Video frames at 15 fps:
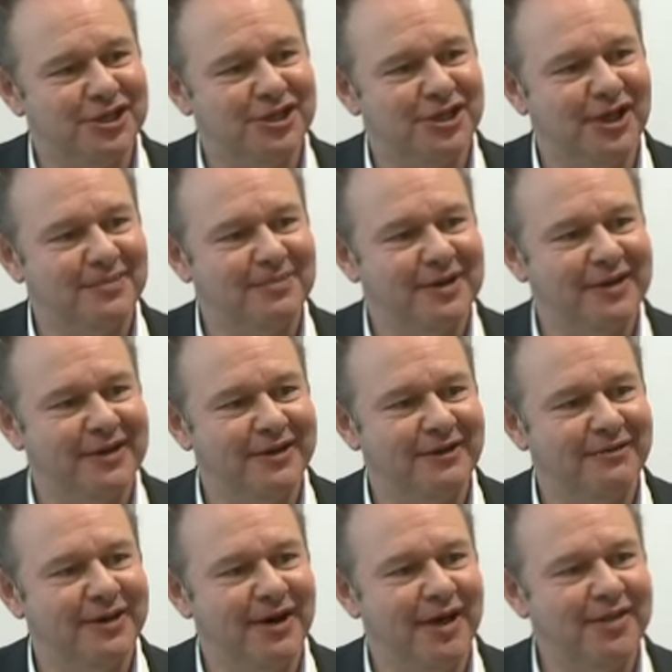type cleaner,
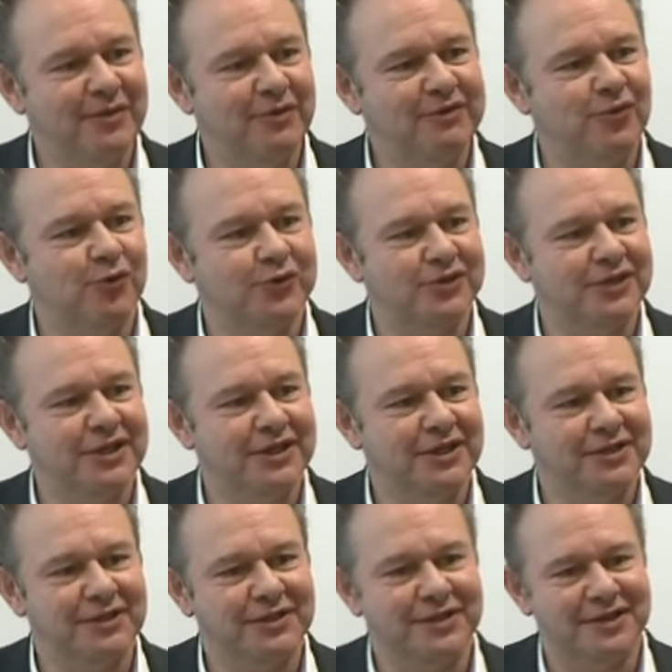and I think we've all seen
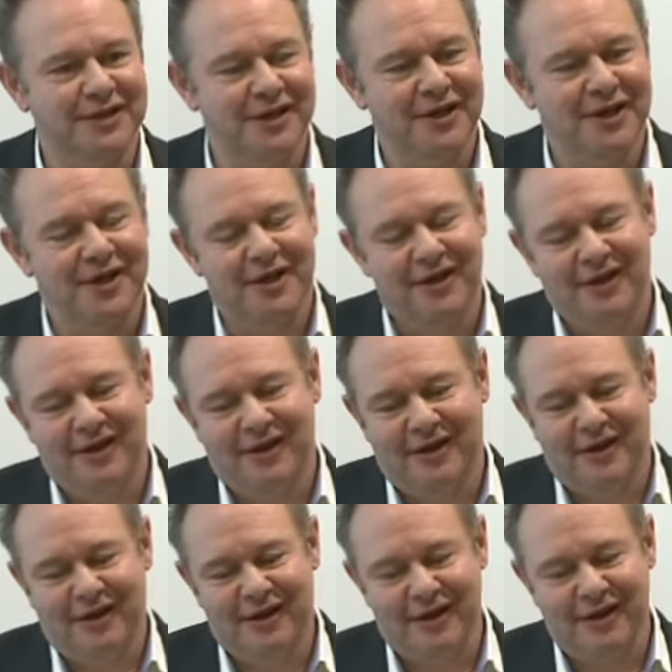it. And
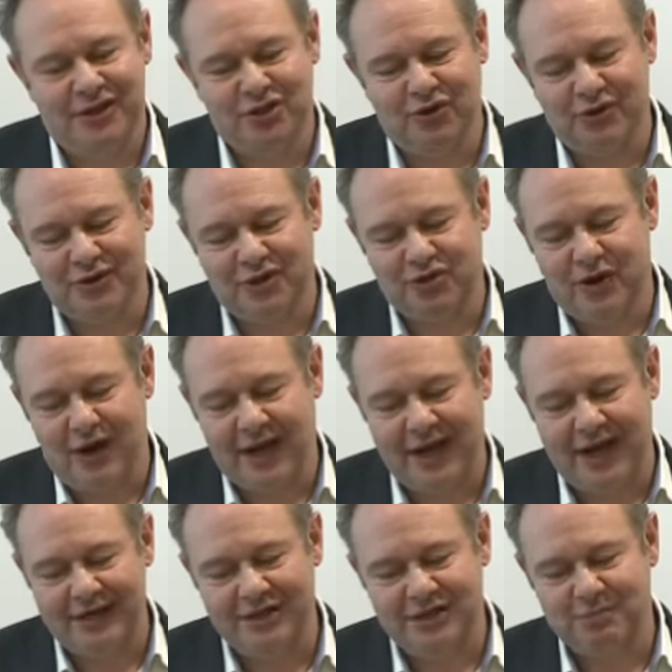during the trial, I
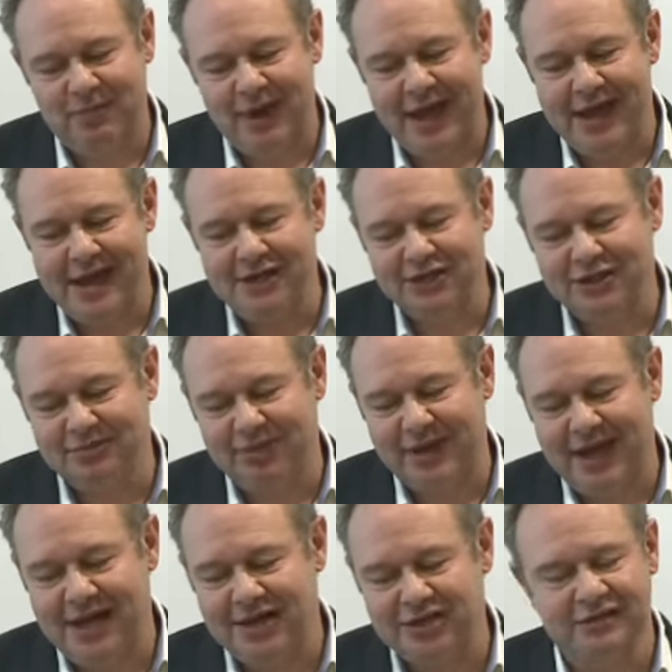had just pages and
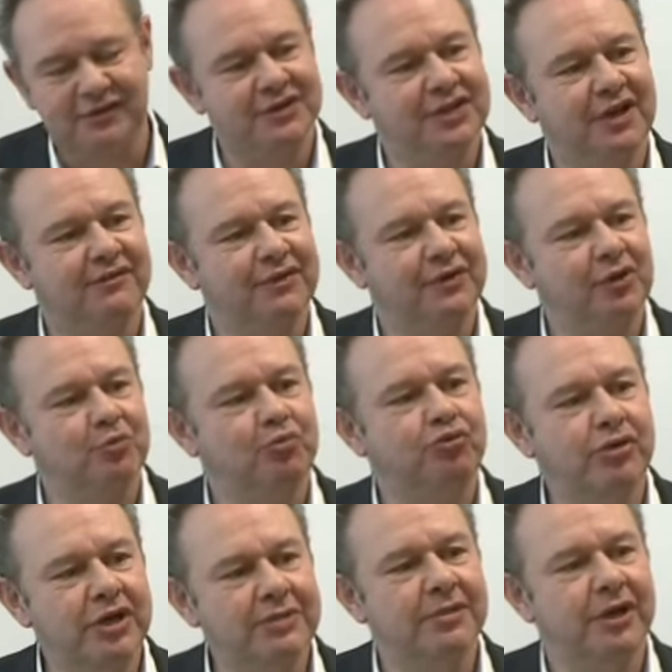pages of stuff that looked
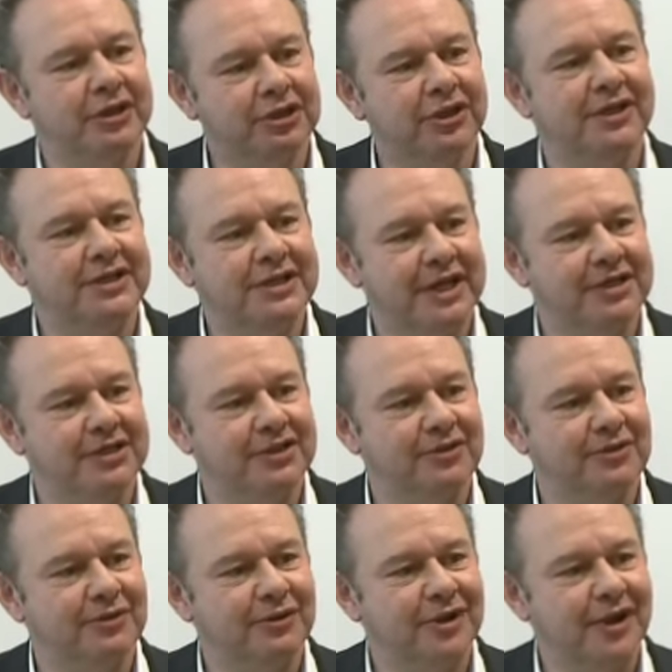pretty much
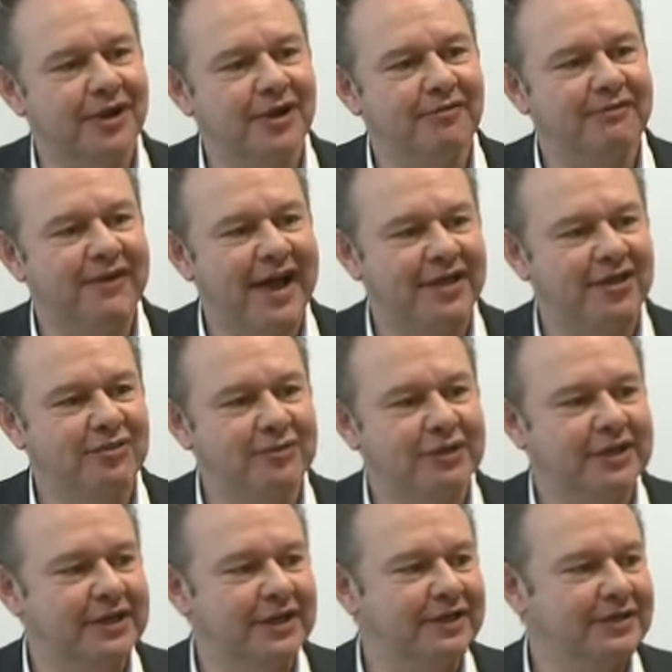identical, vacuum
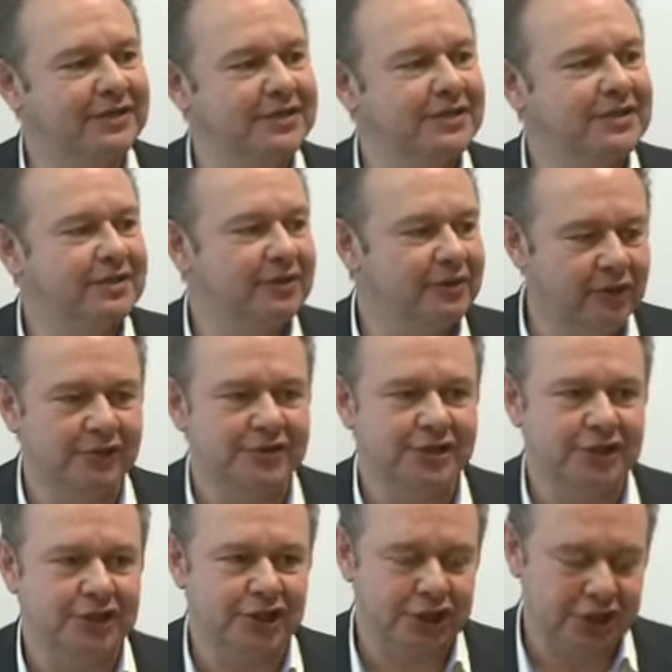cleaners,
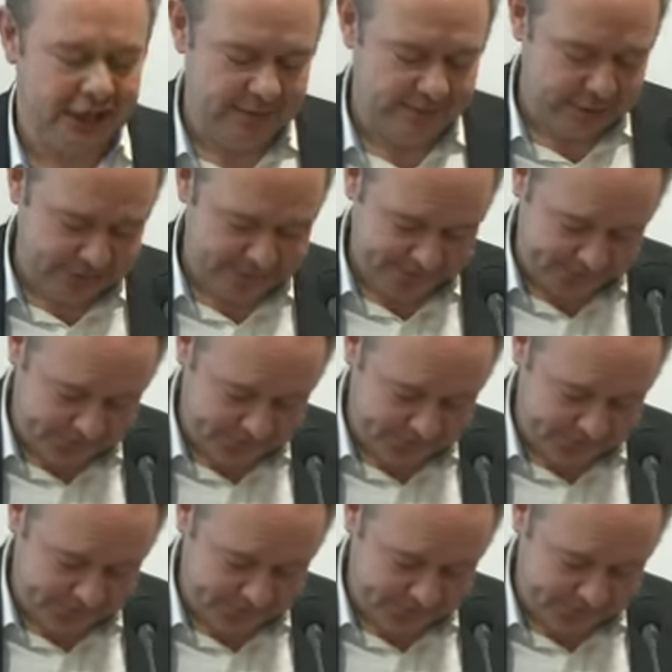lozenge shaped.